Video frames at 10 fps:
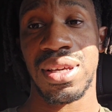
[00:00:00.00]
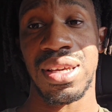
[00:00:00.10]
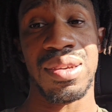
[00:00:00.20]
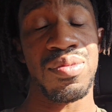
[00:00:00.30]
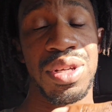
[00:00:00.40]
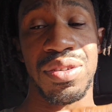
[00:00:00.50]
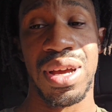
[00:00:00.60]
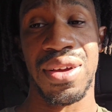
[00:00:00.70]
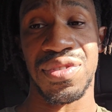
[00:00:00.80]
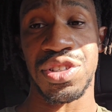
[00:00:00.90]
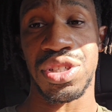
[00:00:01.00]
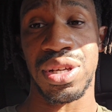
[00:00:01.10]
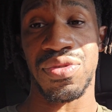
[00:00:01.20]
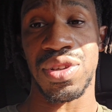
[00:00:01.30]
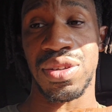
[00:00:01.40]
And when you have to
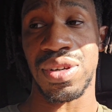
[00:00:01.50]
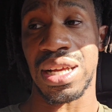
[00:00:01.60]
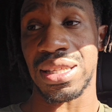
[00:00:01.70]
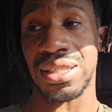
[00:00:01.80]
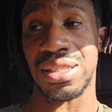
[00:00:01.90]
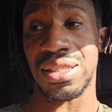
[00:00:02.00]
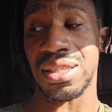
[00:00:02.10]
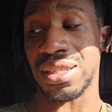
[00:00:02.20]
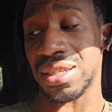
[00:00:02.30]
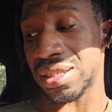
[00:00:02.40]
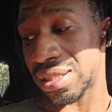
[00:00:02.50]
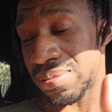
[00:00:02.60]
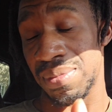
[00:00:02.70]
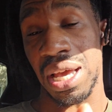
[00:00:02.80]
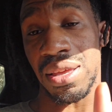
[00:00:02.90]
shift and you got the
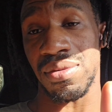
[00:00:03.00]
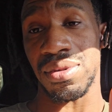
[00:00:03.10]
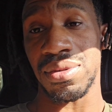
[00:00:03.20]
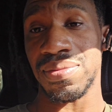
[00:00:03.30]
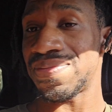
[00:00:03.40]
manual,